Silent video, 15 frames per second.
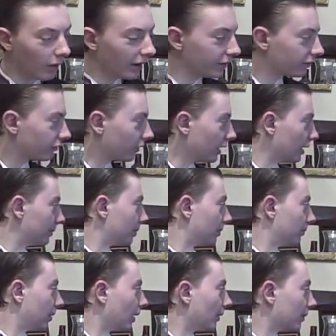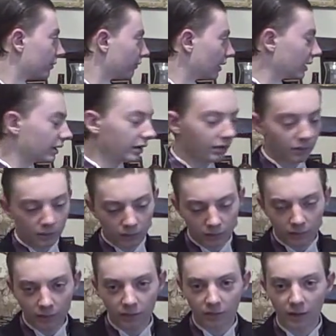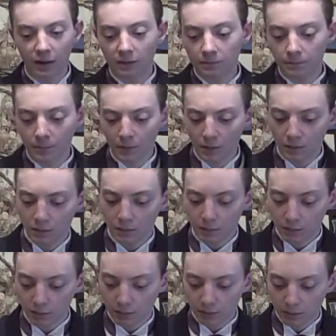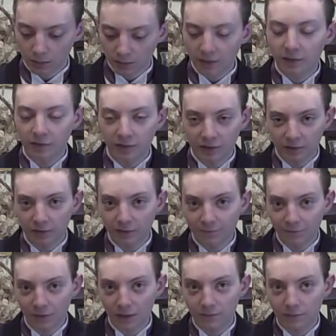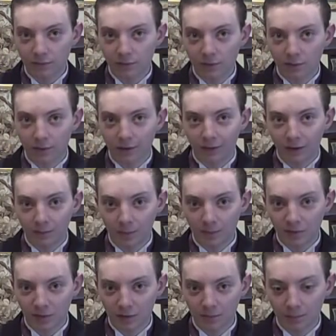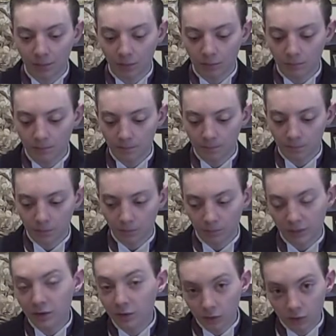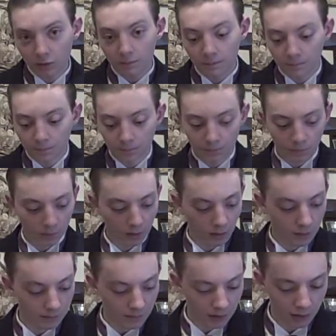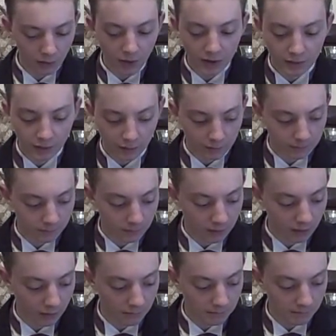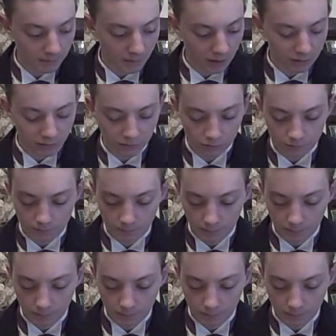white grape, pomegranate, you know, this and that. They stick to the flavors, they keep them simple, but they're good. And I like that, you know? I do.